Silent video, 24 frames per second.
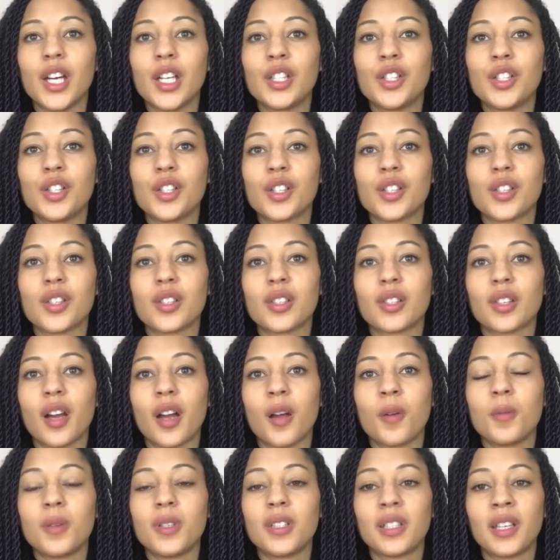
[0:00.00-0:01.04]
just
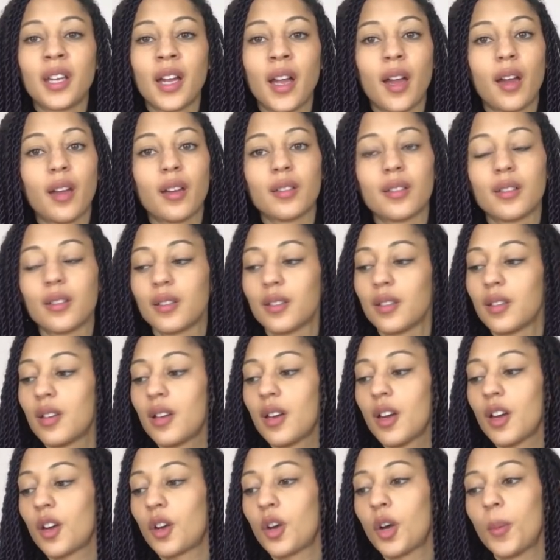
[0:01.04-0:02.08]
I would get
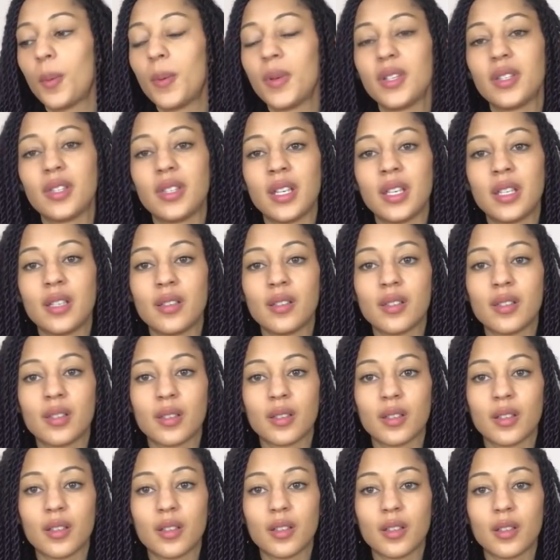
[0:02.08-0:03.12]
a couple of stages
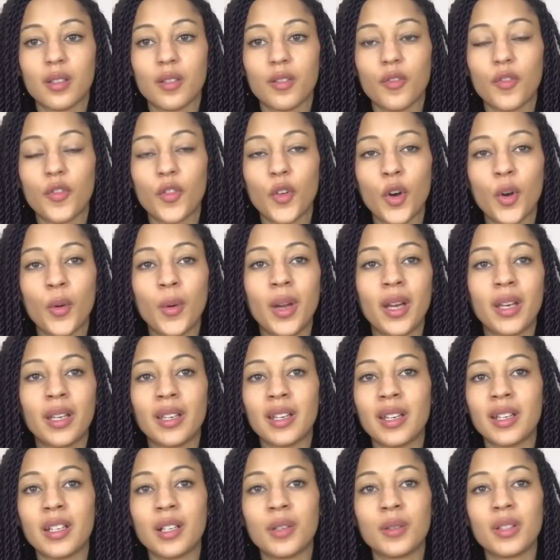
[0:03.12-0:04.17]
forward and
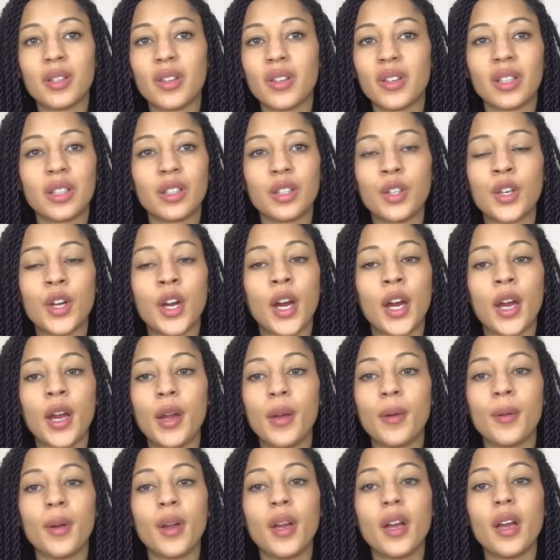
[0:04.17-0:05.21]
then I would think no
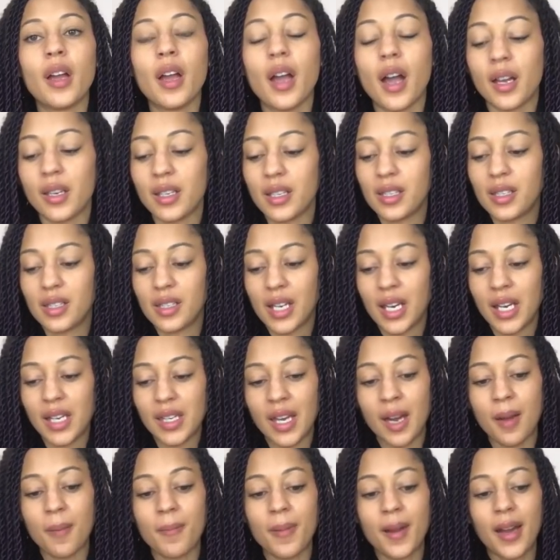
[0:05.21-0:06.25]
I need to take
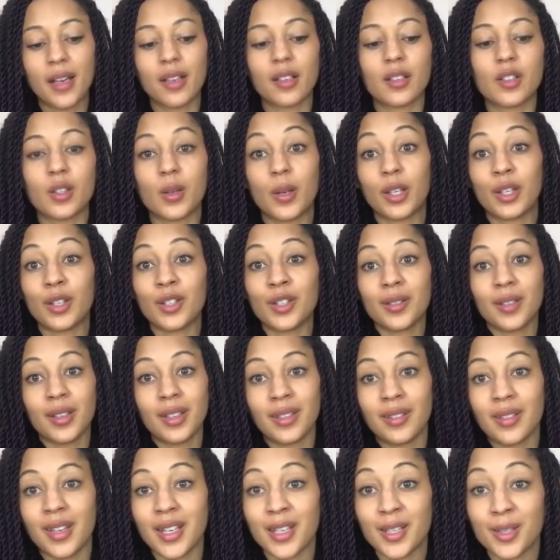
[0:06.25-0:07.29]
that back so I can do it
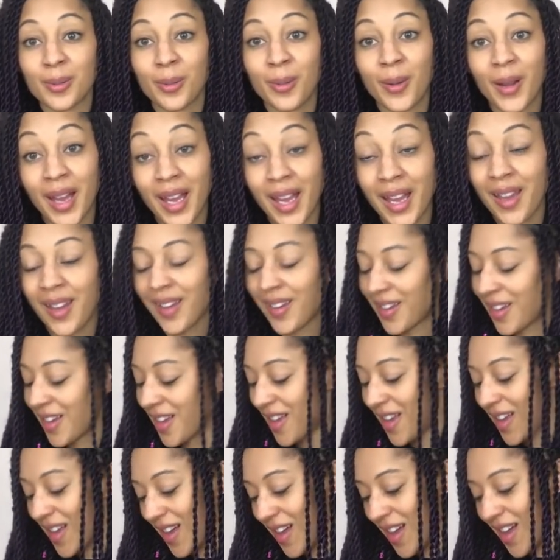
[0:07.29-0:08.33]
in this way.
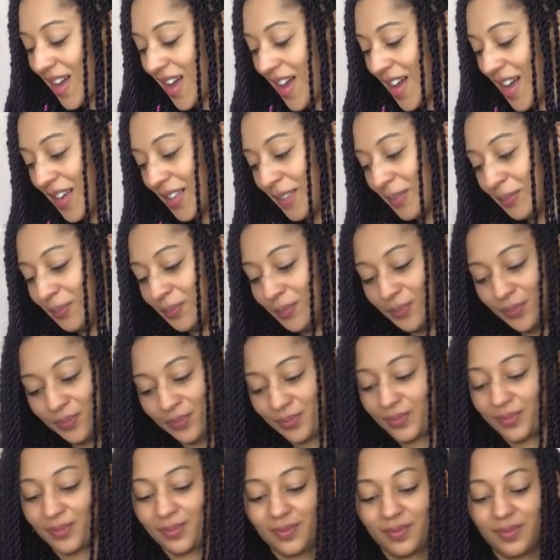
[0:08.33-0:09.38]
Um,
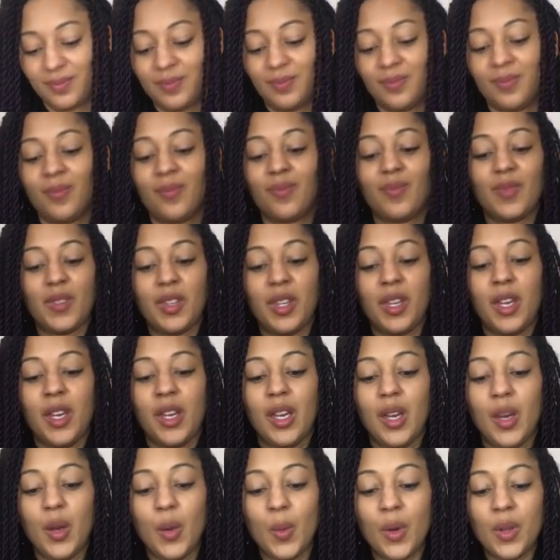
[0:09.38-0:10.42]

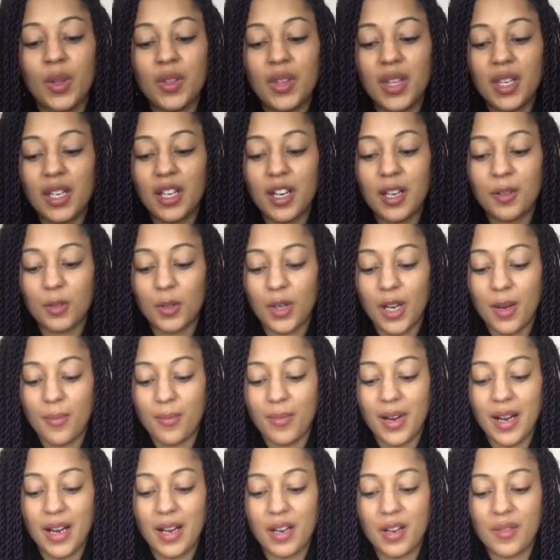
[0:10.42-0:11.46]
one thing I'm quite
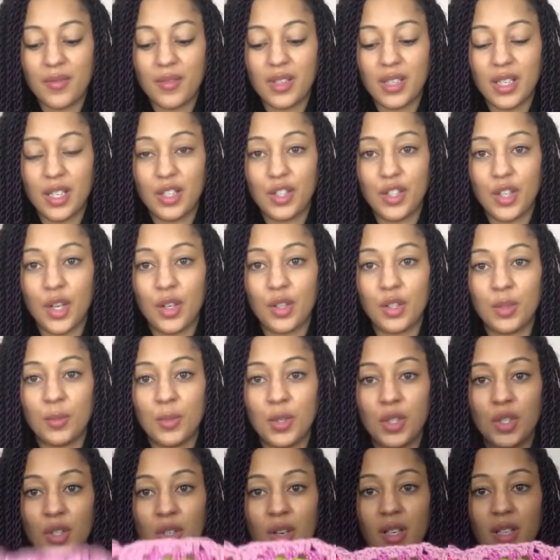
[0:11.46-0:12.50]
proud of is I sewed the
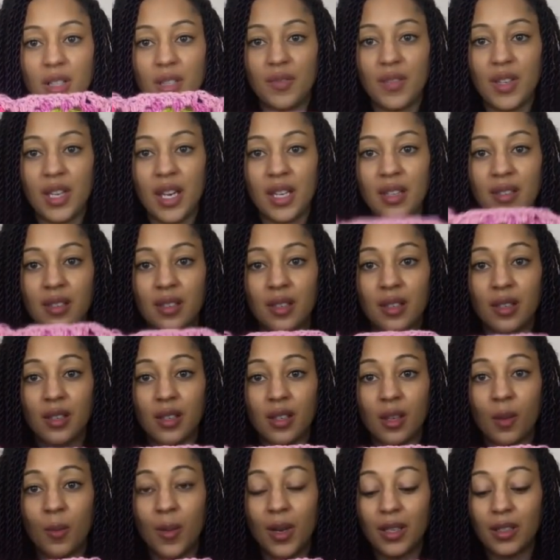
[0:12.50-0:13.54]
majority of the ends in
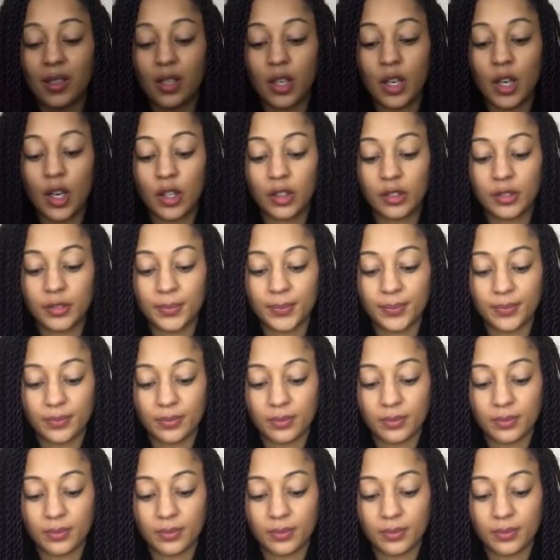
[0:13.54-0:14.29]
as I went along.